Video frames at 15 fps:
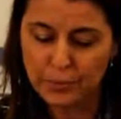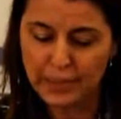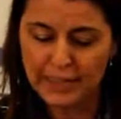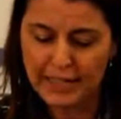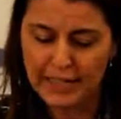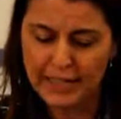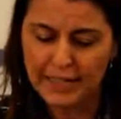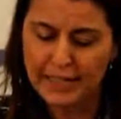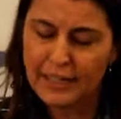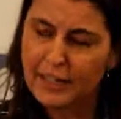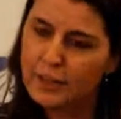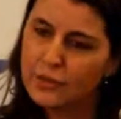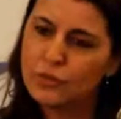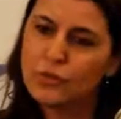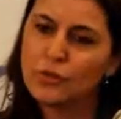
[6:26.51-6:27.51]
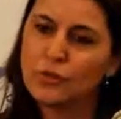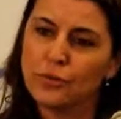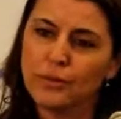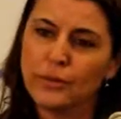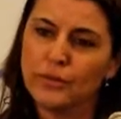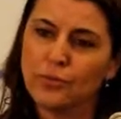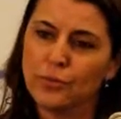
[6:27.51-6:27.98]
but yet those two
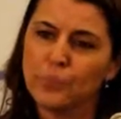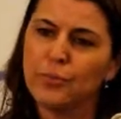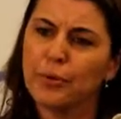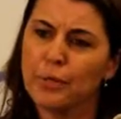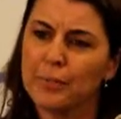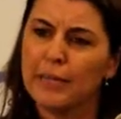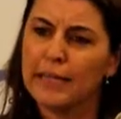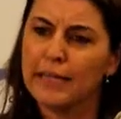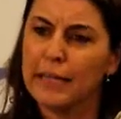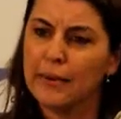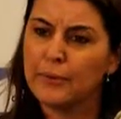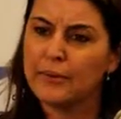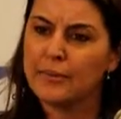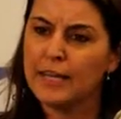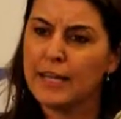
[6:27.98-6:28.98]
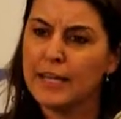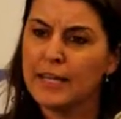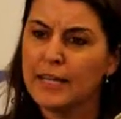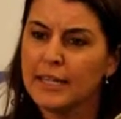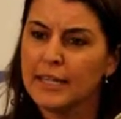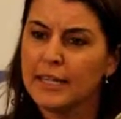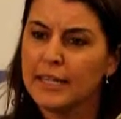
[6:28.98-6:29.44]
threes were pretty big, I would
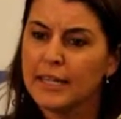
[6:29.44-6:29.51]
say.